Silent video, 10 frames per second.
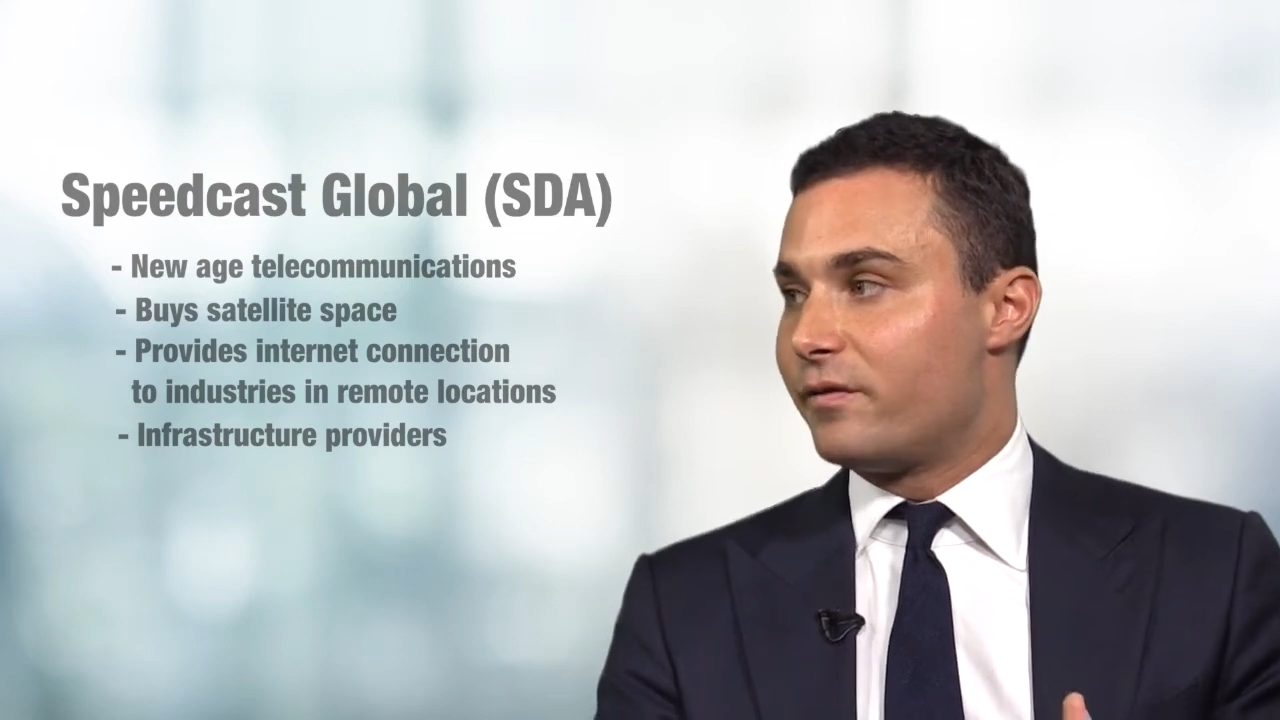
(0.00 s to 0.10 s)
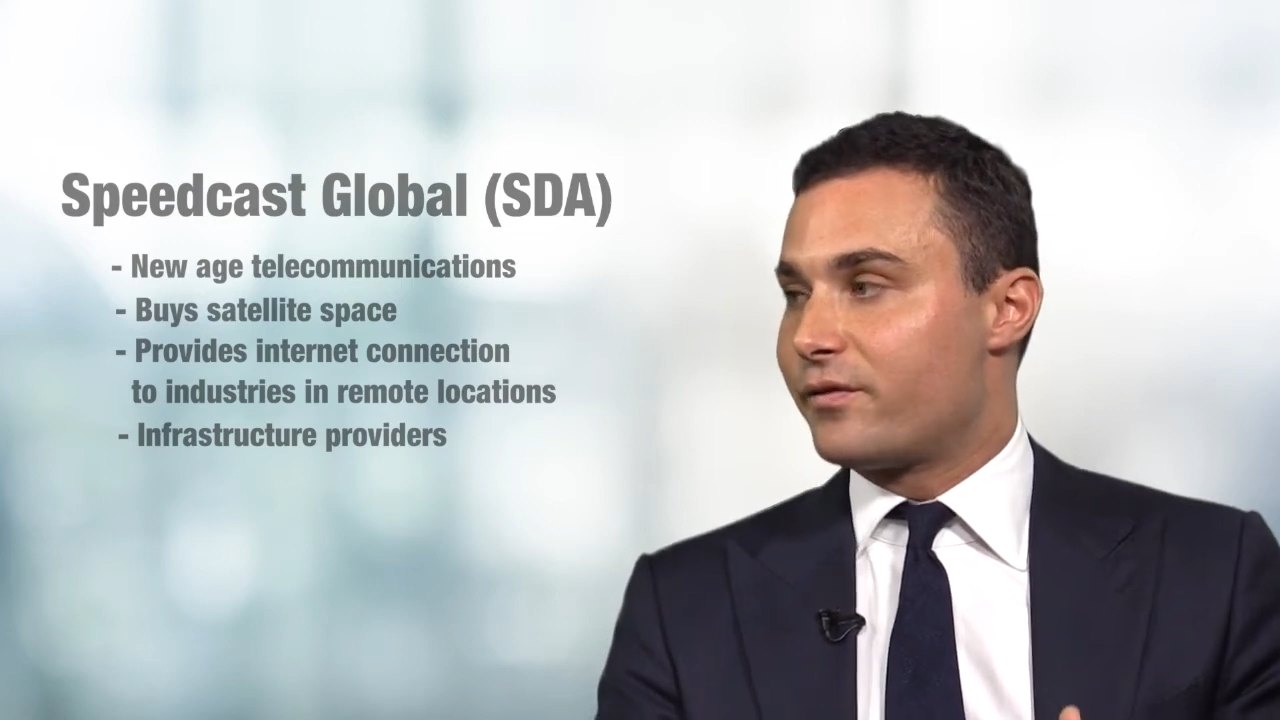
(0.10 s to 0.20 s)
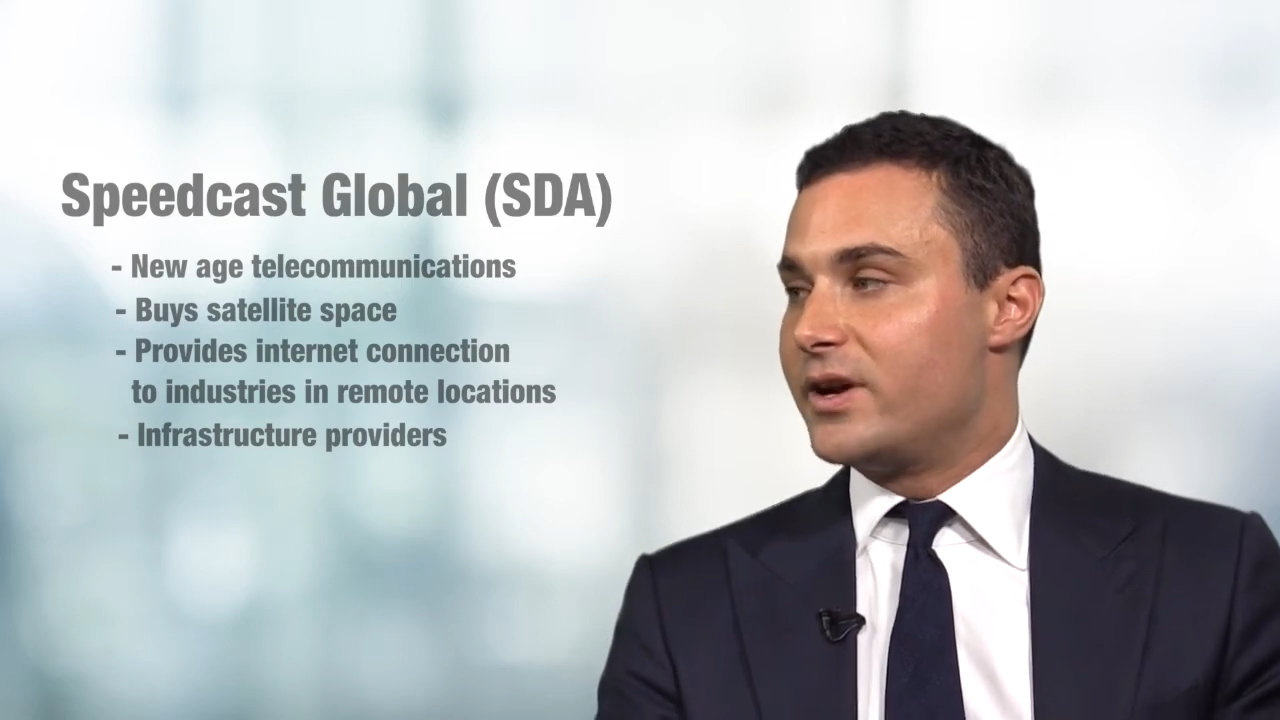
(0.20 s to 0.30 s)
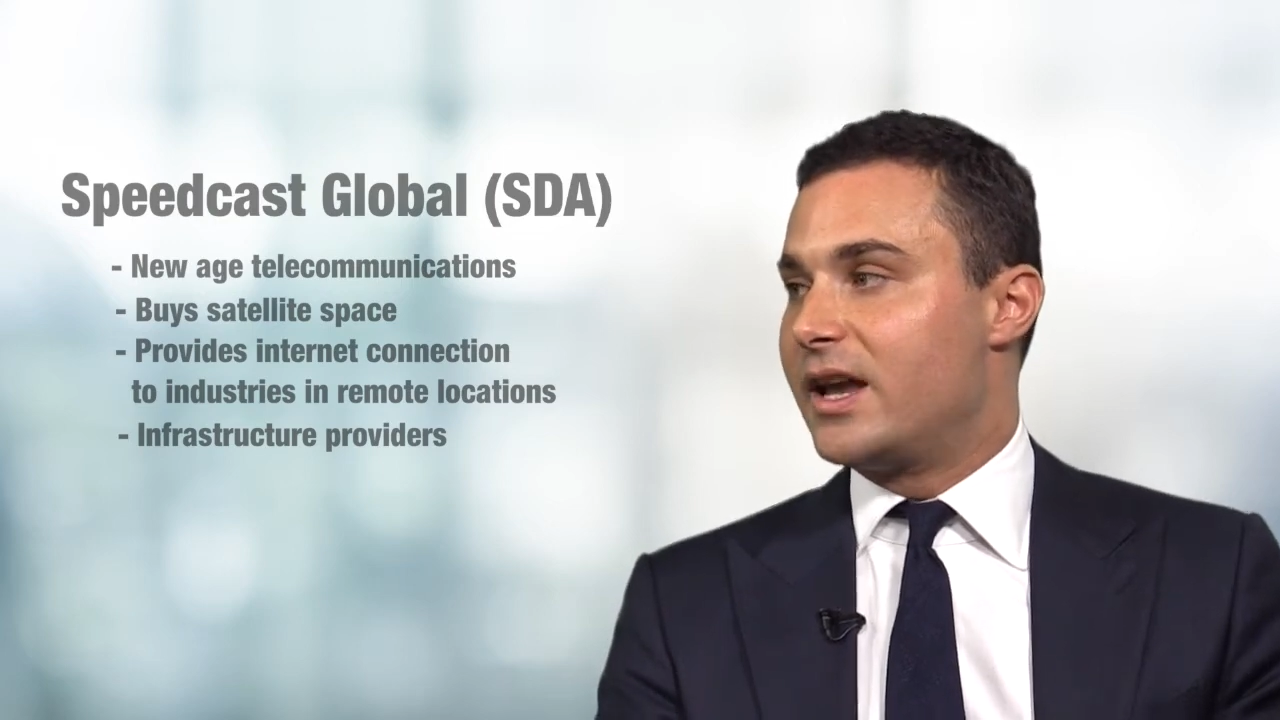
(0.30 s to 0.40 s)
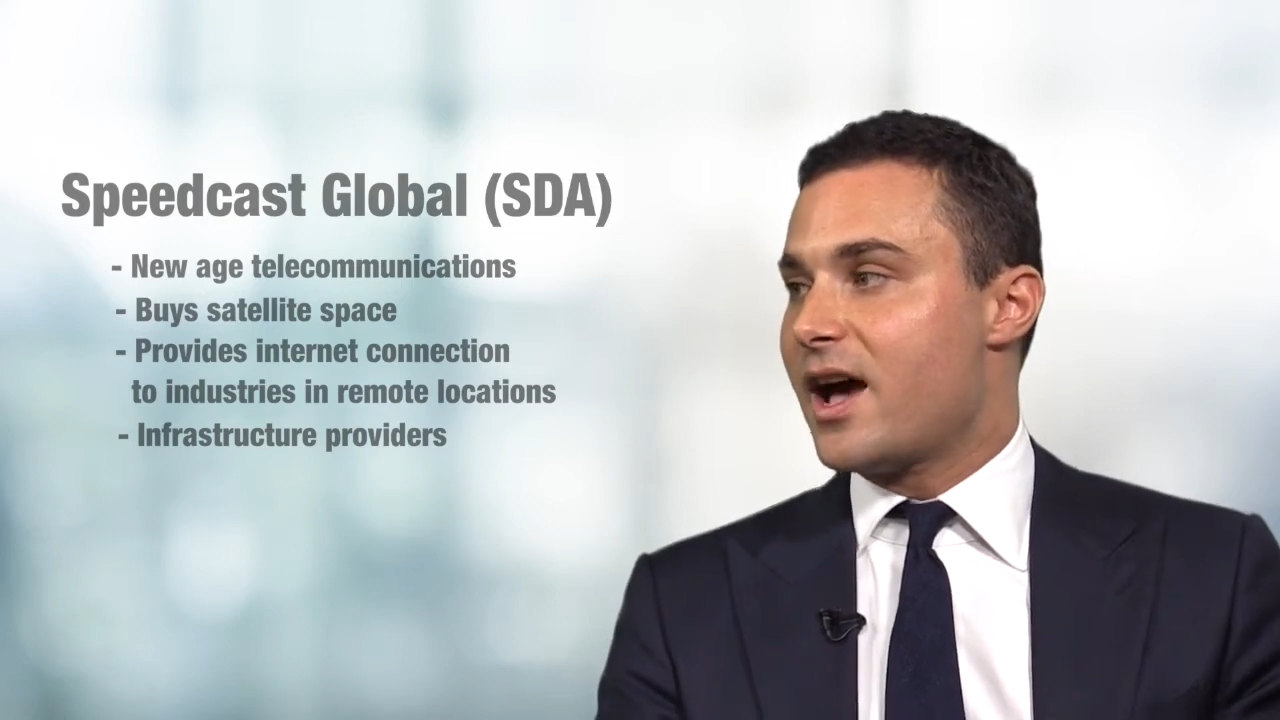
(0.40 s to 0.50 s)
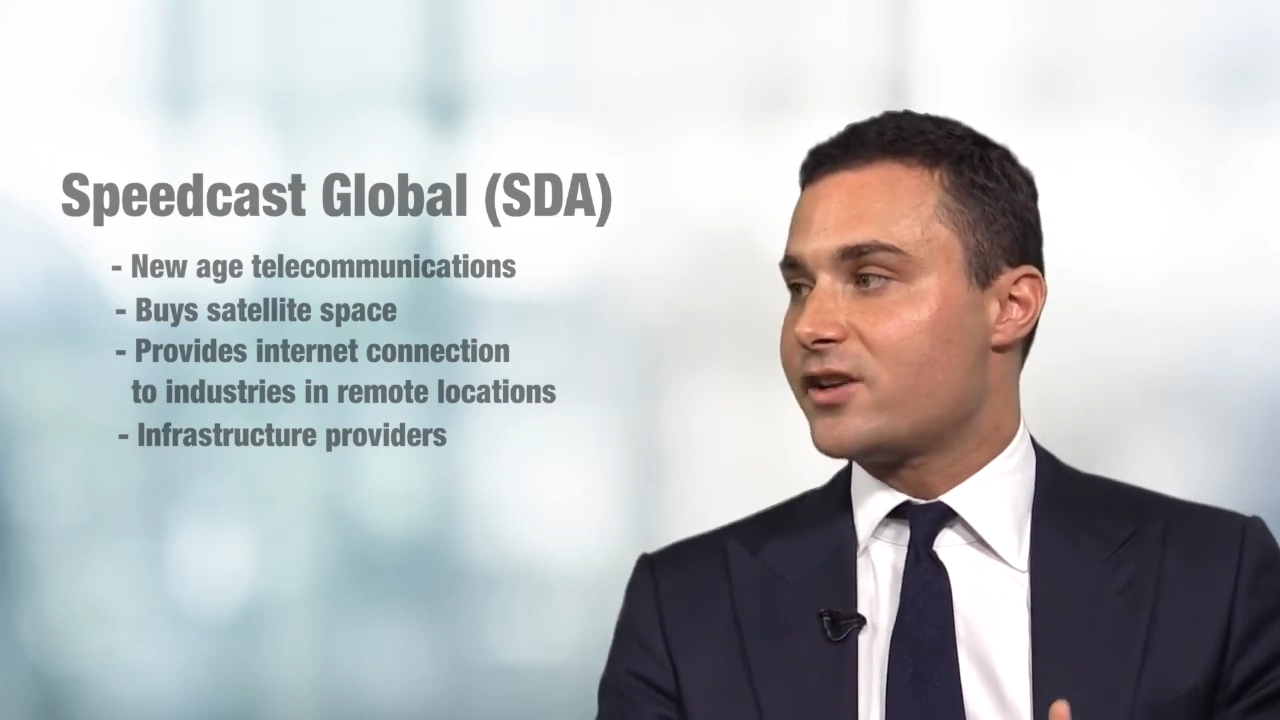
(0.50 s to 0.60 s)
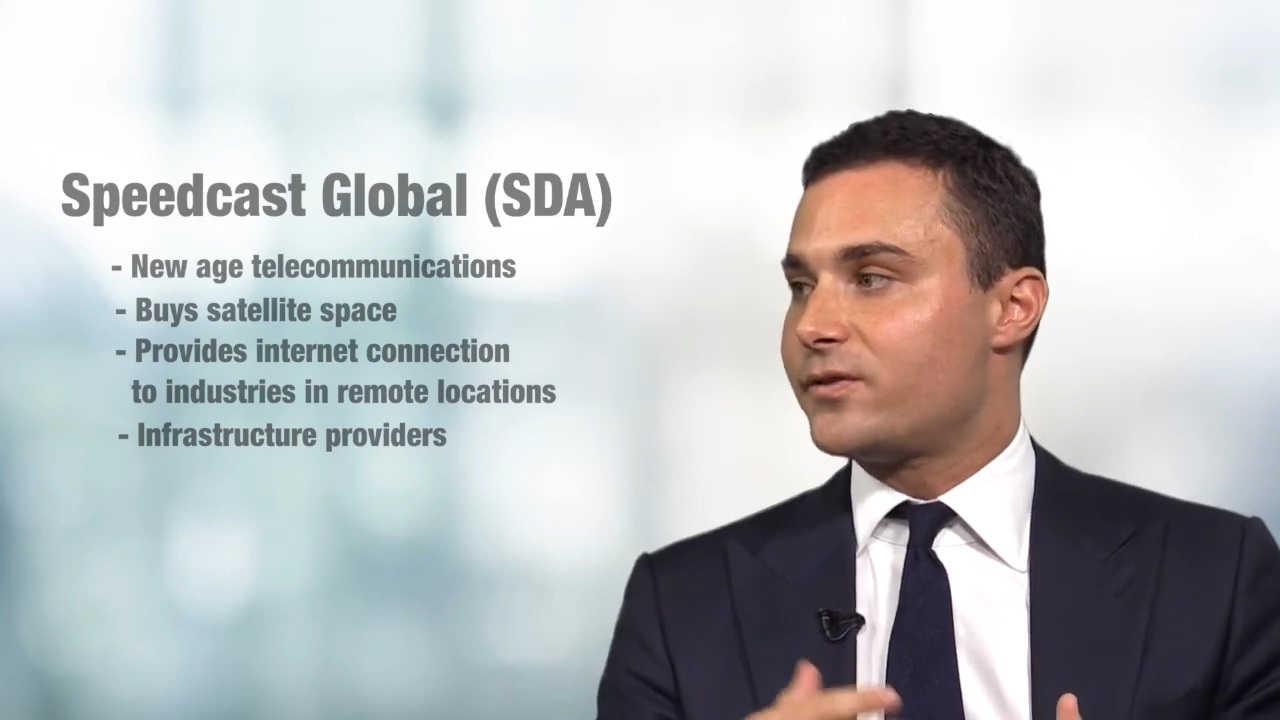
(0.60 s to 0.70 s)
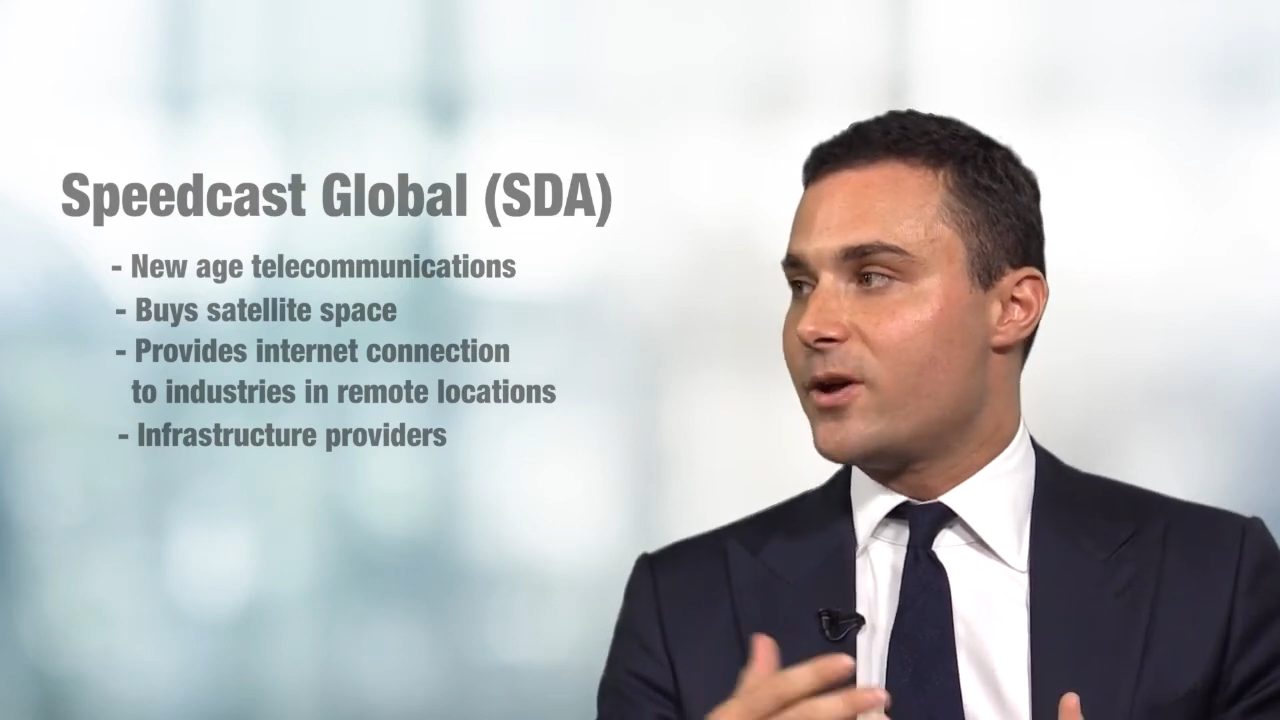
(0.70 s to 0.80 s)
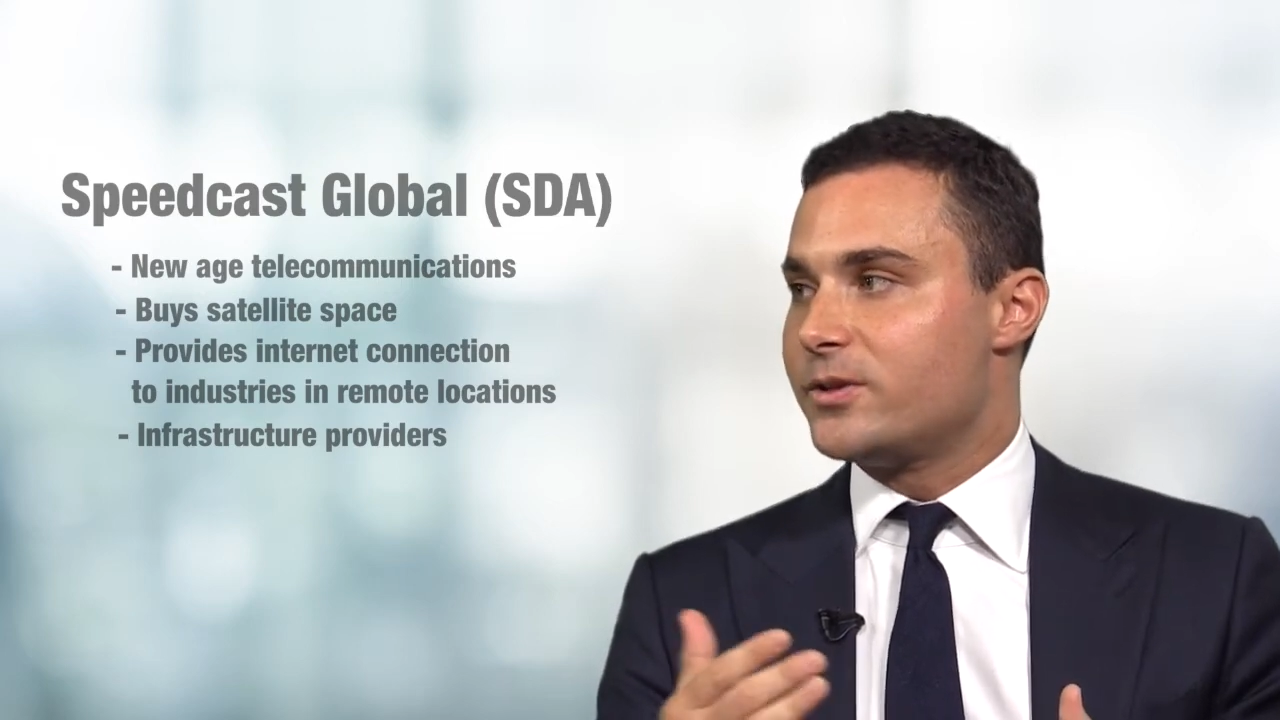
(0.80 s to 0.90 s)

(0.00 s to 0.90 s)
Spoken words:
free cash flow,